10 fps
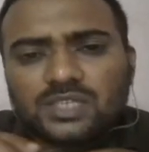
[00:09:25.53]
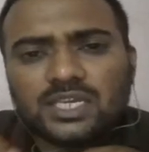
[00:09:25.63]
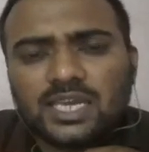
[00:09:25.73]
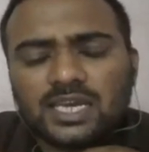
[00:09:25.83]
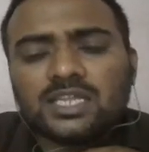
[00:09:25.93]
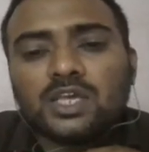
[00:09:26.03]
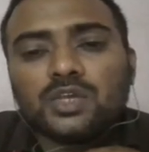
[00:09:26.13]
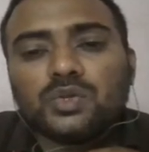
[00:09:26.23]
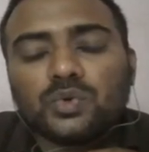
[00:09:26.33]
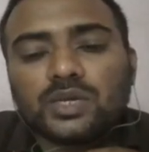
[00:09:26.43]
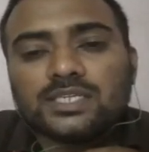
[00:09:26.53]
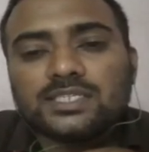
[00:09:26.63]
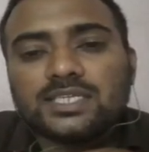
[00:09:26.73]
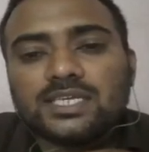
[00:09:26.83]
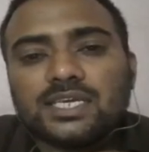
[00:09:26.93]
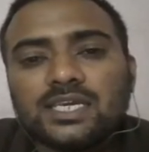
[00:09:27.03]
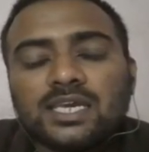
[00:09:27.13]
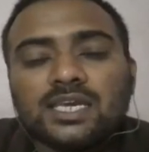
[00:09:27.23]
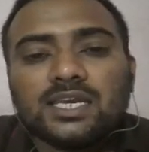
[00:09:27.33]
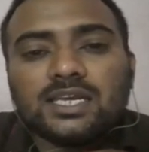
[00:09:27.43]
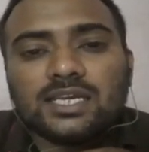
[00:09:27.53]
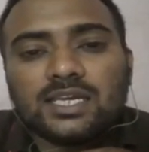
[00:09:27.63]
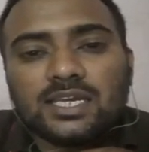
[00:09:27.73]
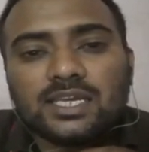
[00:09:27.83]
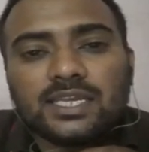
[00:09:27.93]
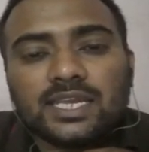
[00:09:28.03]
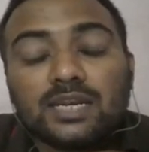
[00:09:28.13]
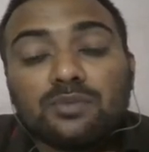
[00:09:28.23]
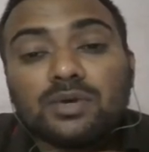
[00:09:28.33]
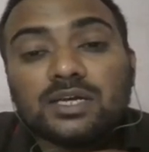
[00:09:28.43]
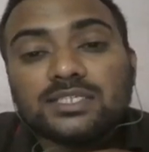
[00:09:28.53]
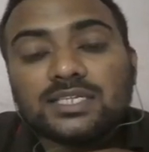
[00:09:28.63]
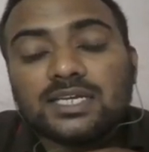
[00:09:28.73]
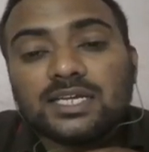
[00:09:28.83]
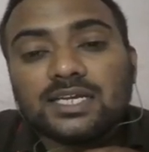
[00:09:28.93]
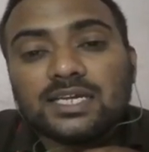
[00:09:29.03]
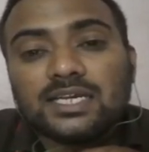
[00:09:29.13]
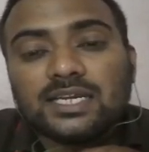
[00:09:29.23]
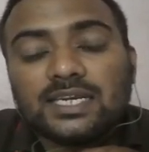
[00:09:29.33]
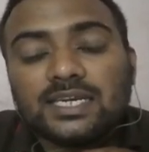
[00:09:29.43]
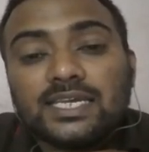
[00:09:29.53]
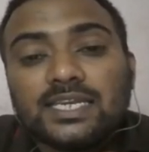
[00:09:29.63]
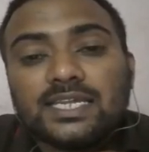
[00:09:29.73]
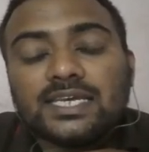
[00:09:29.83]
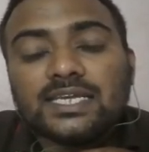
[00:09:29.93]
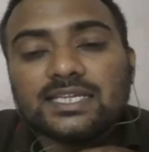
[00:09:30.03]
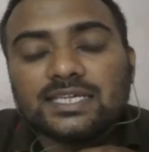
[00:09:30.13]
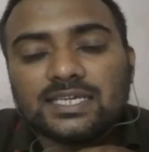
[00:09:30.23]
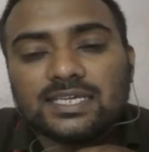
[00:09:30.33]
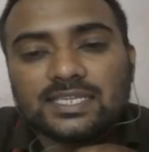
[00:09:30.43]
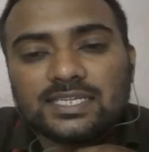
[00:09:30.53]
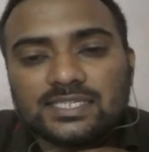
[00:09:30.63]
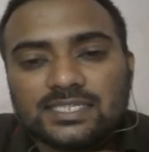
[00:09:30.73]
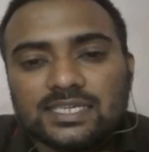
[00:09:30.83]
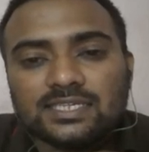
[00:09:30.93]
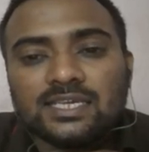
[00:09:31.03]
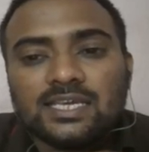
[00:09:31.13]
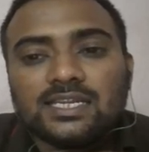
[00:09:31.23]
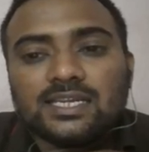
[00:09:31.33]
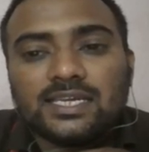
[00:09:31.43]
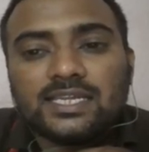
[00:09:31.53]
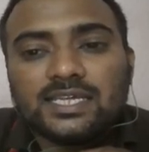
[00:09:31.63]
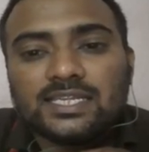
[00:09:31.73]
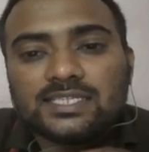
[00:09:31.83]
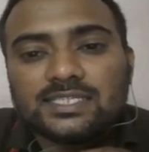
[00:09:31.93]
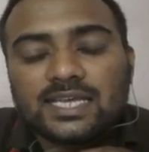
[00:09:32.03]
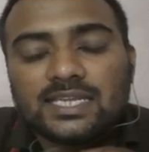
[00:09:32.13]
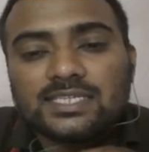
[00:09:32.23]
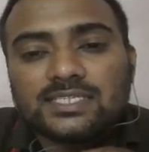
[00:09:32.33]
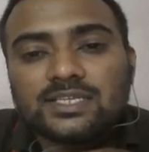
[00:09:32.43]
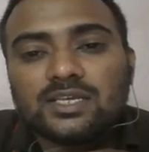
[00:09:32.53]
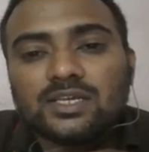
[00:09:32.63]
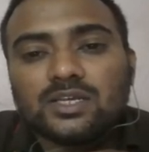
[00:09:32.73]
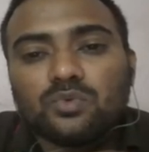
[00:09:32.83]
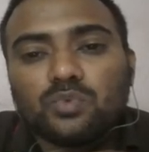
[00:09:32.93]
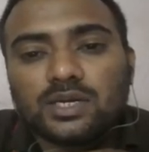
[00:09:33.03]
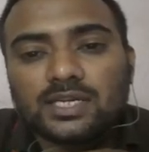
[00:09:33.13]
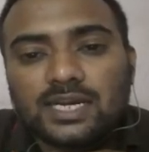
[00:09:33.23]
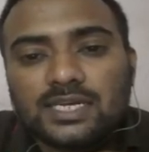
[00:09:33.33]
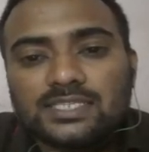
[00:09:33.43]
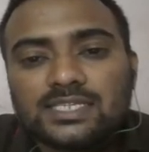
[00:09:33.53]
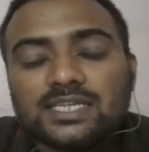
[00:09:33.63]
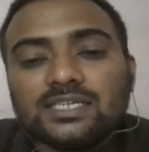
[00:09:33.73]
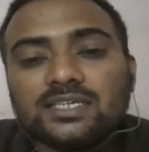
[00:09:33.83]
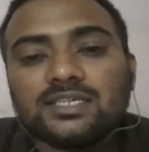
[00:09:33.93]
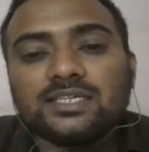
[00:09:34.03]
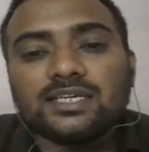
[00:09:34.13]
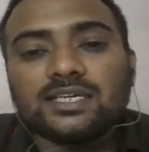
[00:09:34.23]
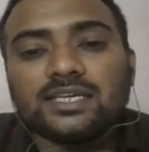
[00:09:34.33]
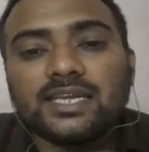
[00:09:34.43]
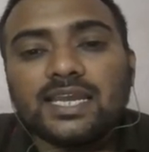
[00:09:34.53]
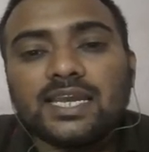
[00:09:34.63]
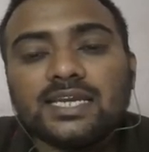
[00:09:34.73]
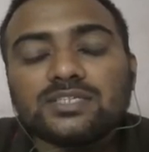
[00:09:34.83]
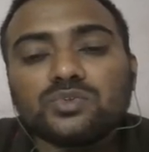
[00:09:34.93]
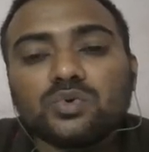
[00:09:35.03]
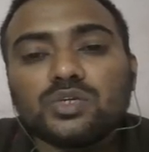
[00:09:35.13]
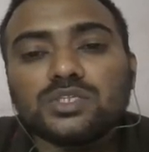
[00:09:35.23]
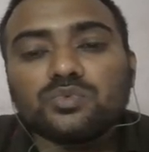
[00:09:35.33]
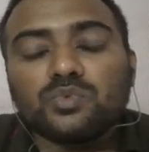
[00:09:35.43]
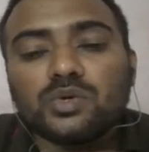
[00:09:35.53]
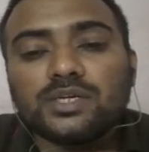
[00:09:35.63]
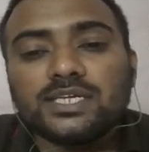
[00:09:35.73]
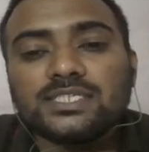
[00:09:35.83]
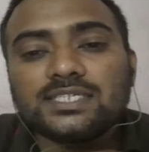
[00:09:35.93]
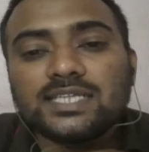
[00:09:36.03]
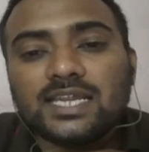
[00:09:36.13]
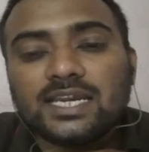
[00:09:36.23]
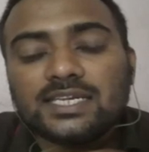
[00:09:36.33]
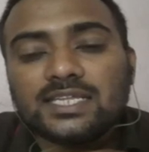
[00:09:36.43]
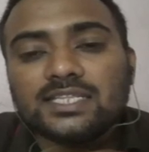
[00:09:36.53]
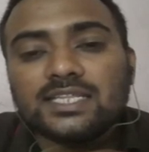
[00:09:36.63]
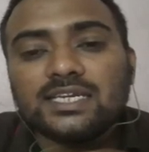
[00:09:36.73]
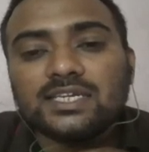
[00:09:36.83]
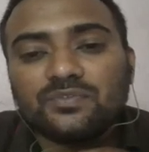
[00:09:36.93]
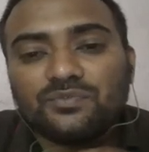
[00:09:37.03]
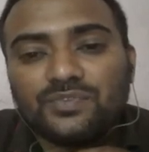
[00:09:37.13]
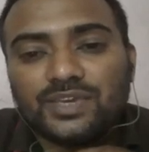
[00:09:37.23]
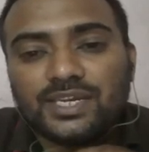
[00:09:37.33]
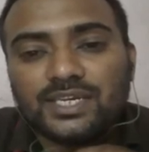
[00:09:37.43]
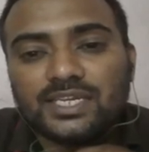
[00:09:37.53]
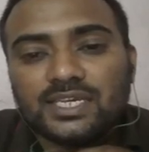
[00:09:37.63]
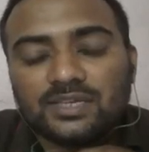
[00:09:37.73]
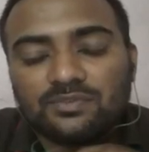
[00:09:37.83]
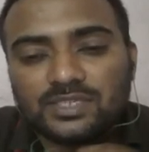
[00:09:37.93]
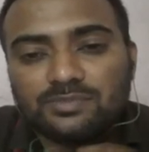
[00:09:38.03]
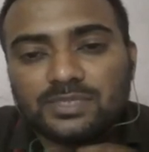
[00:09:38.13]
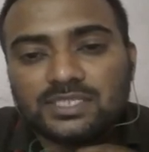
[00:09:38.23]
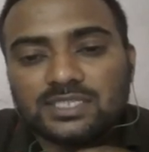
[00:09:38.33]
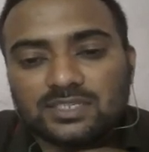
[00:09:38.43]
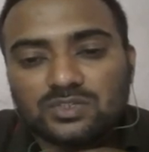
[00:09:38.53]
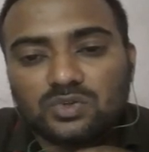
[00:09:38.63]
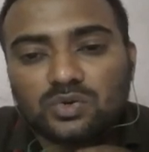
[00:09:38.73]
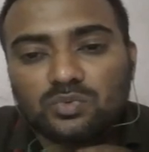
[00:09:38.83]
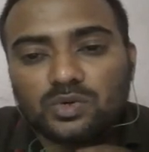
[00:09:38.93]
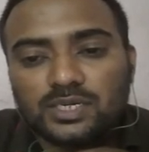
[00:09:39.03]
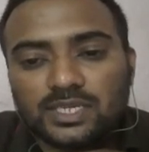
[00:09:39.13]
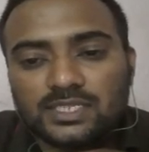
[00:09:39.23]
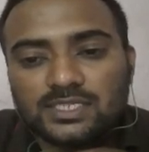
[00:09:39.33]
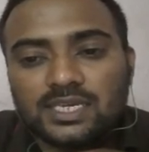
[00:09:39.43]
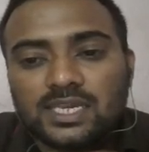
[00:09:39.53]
Here you can see NMOS linear region. Linear, there is one condition: gate source voltage greater than VT, which means threshold voltage.